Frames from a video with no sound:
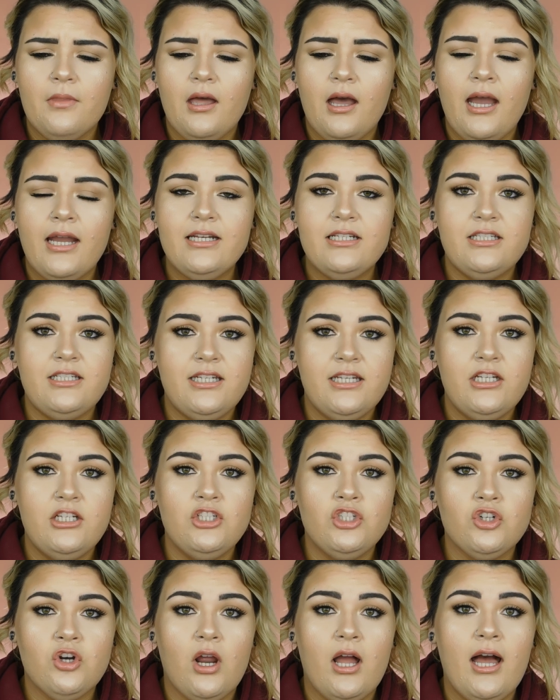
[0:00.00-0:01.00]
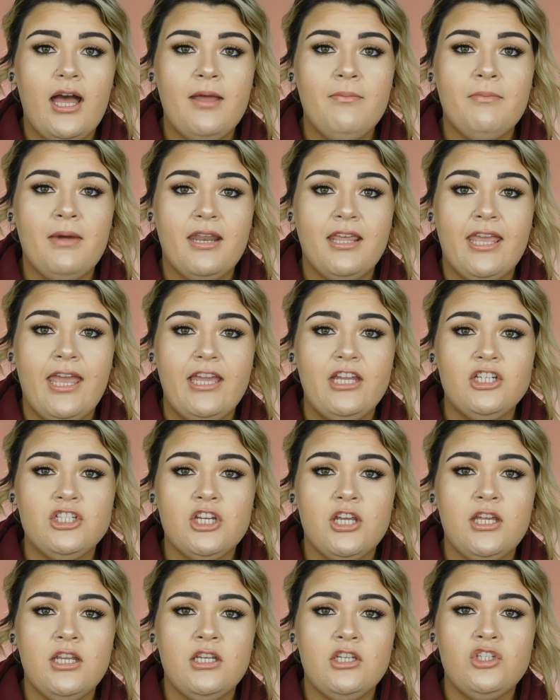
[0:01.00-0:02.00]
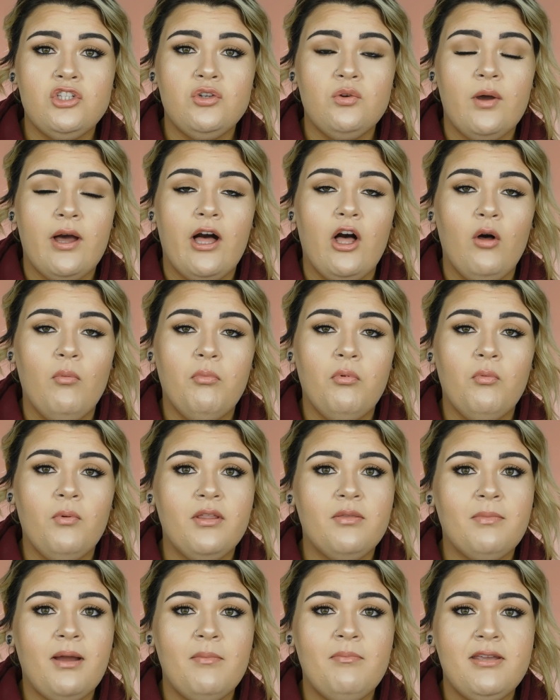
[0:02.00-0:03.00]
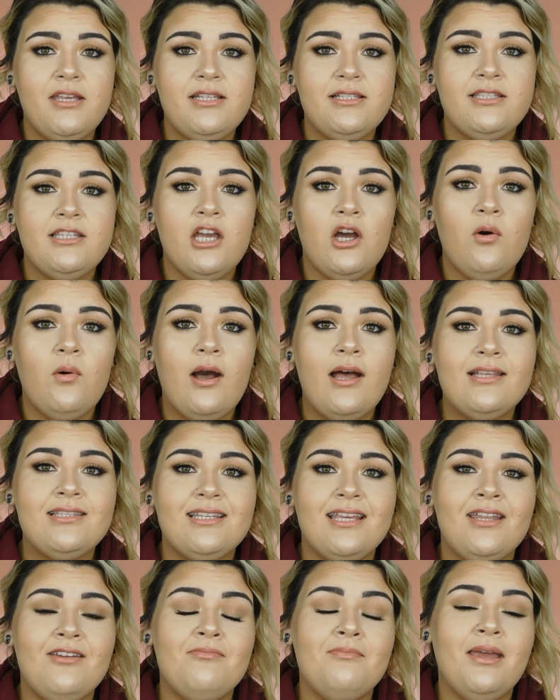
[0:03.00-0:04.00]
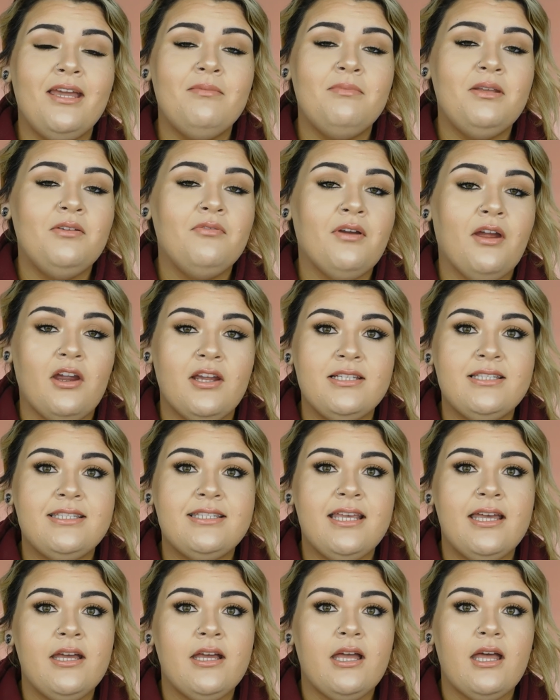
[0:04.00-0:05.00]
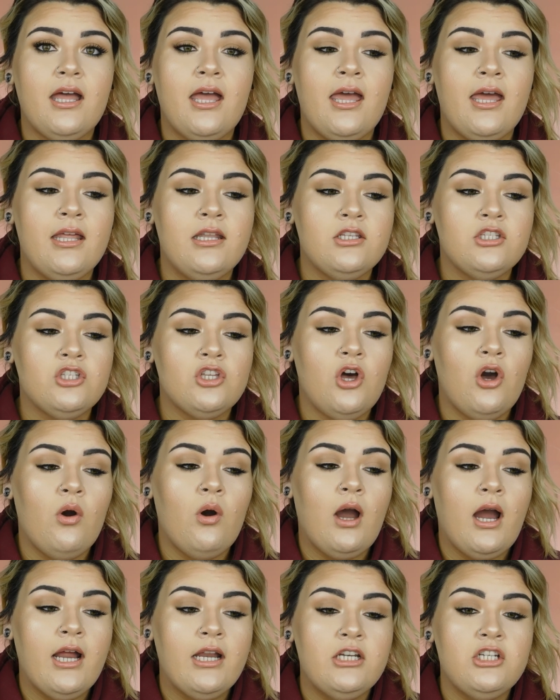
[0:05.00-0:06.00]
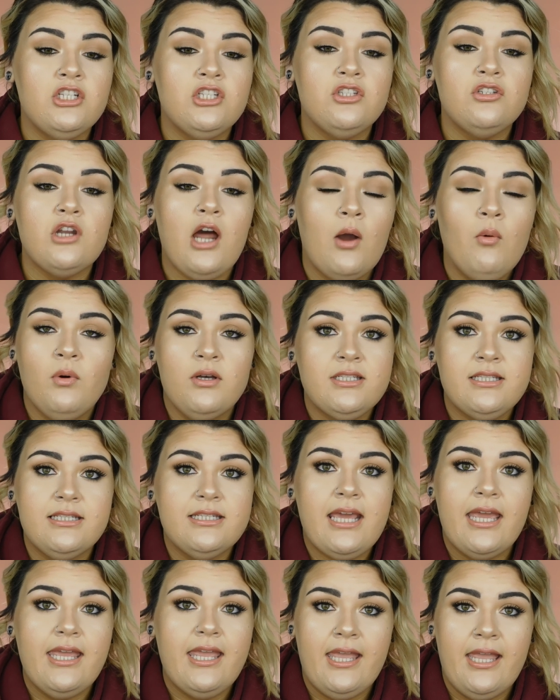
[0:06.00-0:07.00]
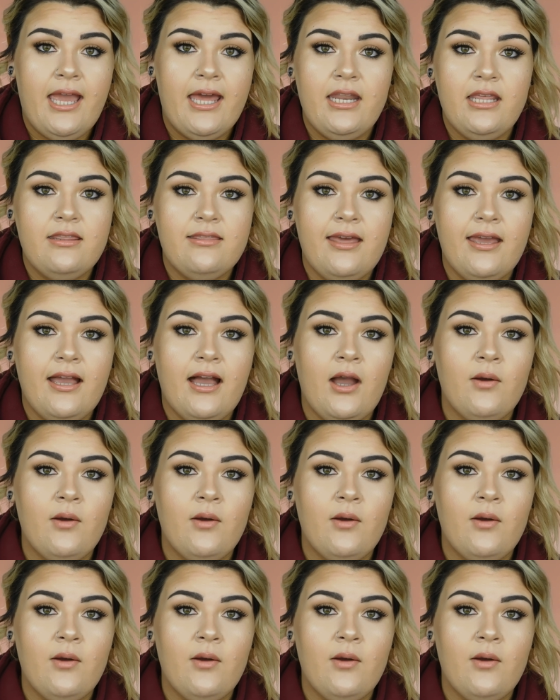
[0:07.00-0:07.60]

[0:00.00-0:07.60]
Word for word: I did try medication to help with my P C O S. It made me very sick, and so I just, I wasn't taking anything.